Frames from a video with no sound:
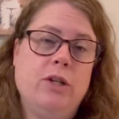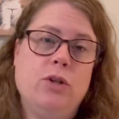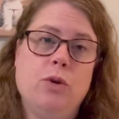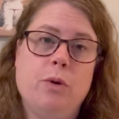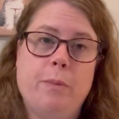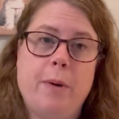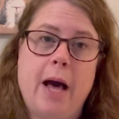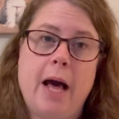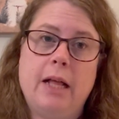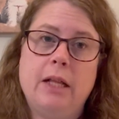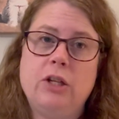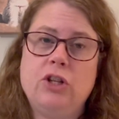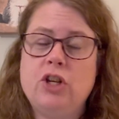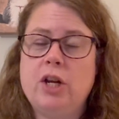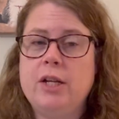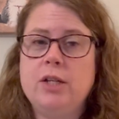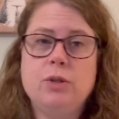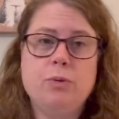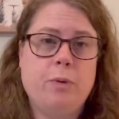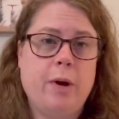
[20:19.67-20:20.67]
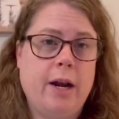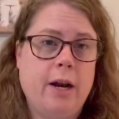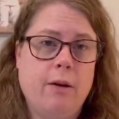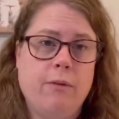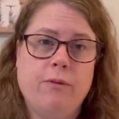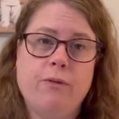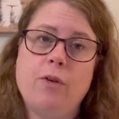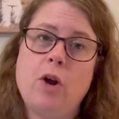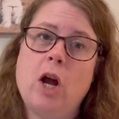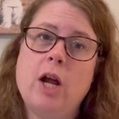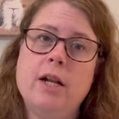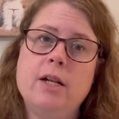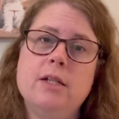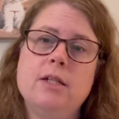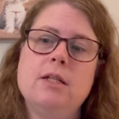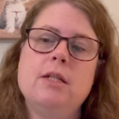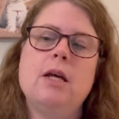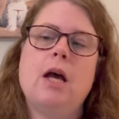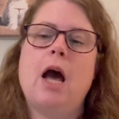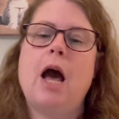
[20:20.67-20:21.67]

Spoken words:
to apologize right up front.